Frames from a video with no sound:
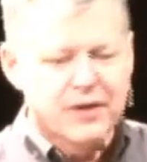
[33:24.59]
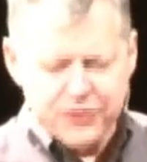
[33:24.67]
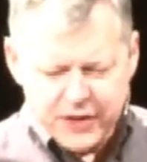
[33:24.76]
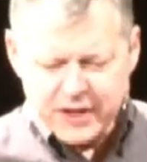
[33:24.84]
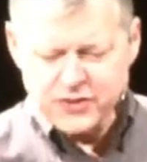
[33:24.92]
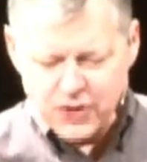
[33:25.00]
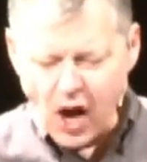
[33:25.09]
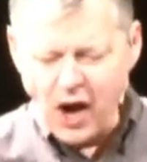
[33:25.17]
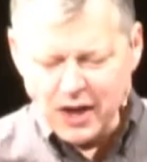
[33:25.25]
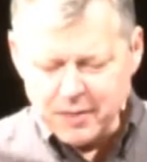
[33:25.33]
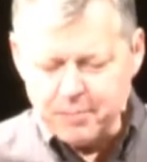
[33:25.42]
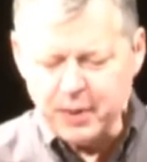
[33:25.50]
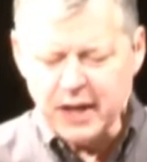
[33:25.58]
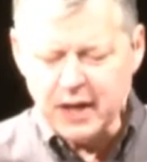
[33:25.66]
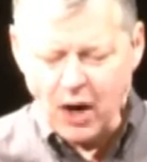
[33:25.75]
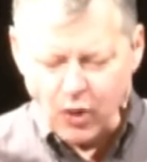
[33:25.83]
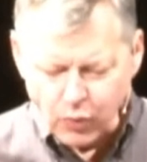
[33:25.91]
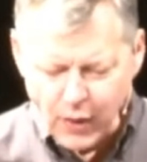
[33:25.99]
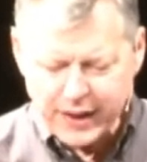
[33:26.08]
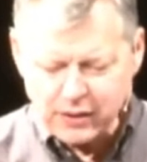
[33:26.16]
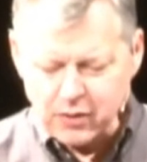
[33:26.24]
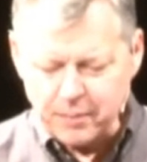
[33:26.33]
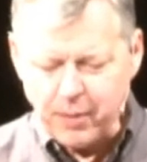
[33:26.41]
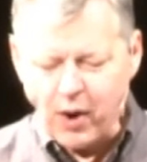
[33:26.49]
This ought to be a
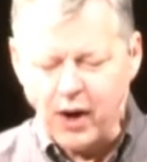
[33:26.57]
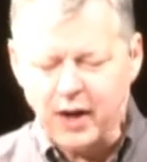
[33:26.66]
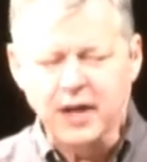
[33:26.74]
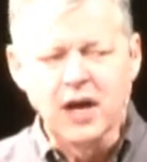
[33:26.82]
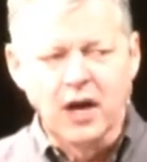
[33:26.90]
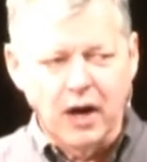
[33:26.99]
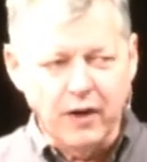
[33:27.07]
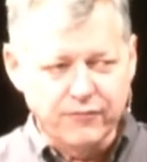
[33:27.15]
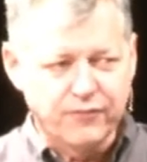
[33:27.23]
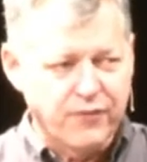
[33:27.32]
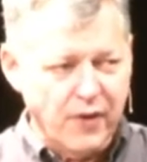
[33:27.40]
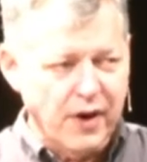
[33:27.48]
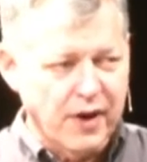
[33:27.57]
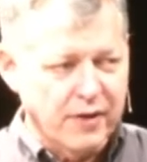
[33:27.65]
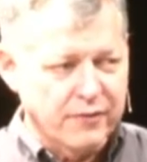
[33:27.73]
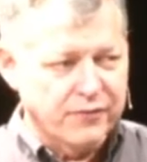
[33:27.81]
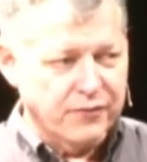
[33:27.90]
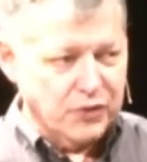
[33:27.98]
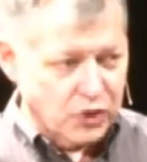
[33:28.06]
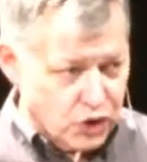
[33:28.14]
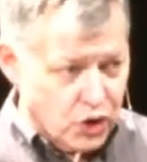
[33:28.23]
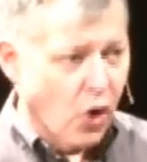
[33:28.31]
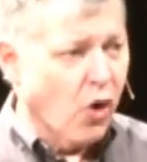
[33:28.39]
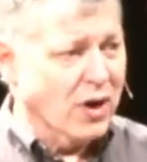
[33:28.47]
regular part of, of
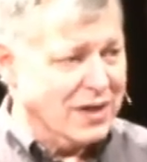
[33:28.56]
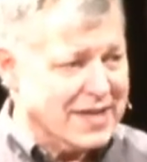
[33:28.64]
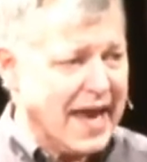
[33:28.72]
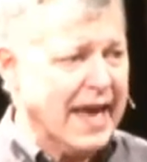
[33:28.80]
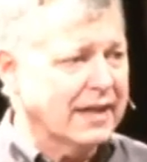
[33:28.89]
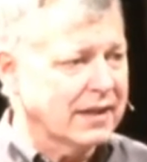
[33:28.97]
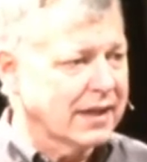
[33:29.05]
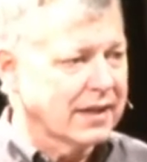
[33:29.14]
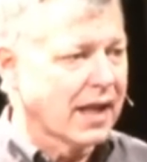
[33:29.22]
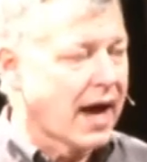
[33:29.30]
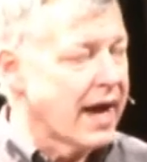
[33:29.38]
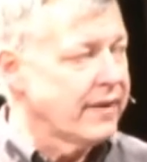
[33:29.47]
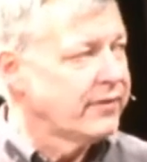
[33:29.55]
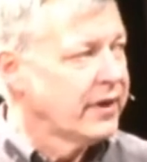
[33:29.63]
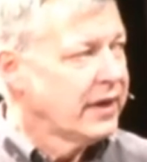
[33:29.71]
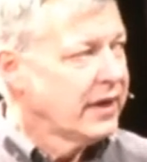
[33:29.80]
your daily life